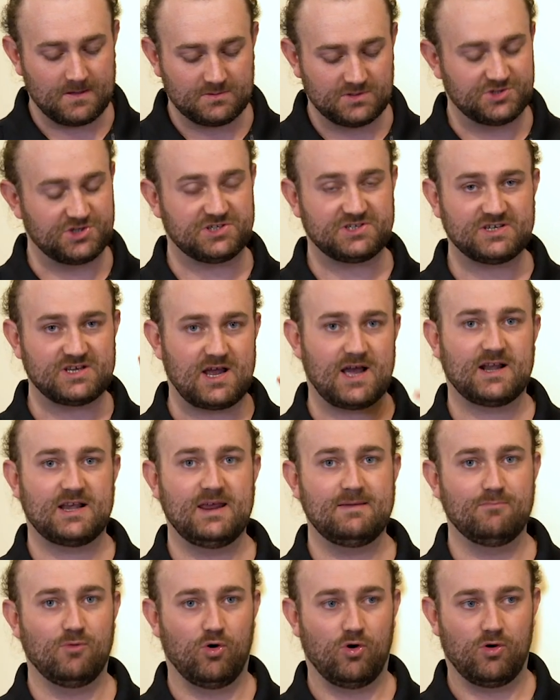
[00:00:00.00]
just
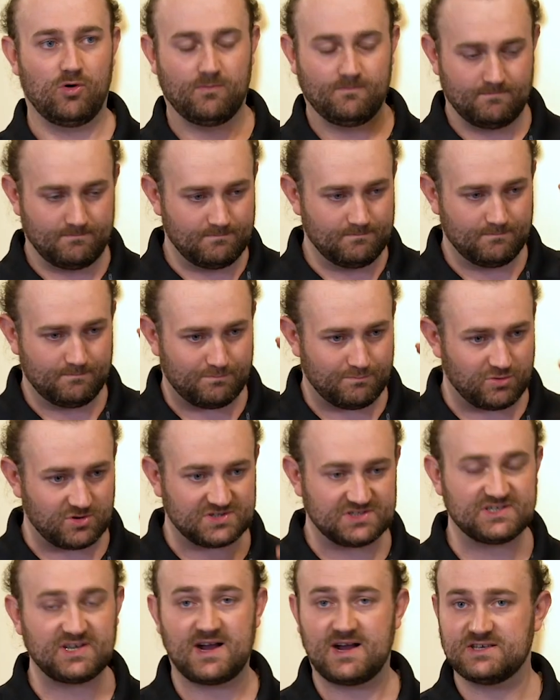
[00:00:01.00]
slightly more
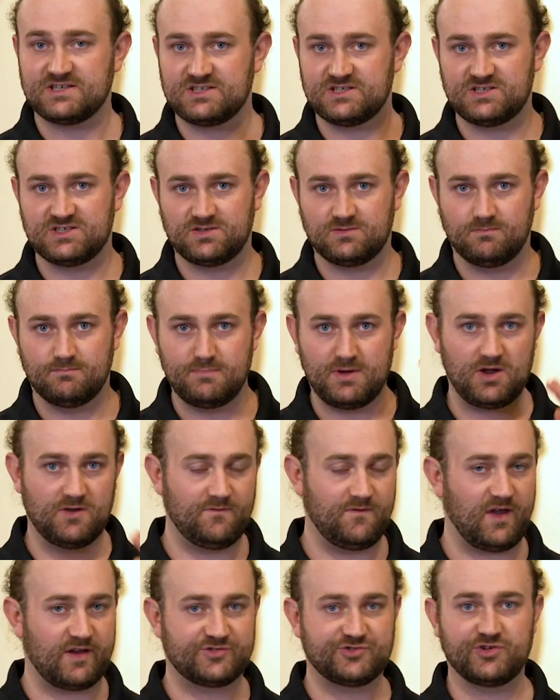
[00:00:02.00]
precise
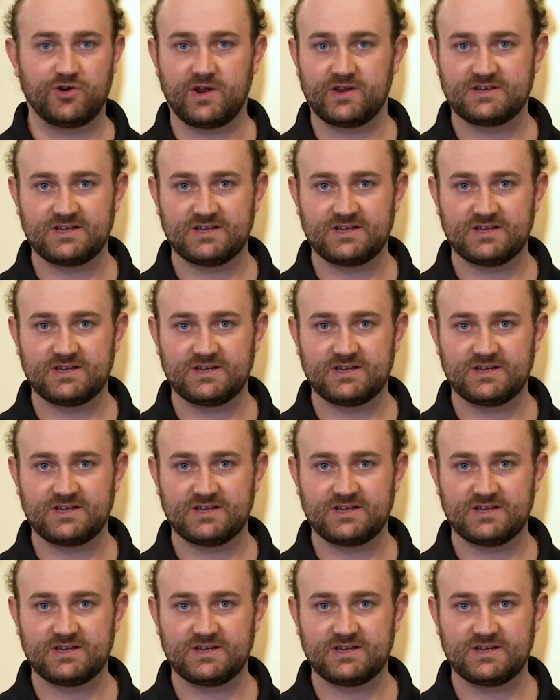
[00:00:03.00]
manufacturing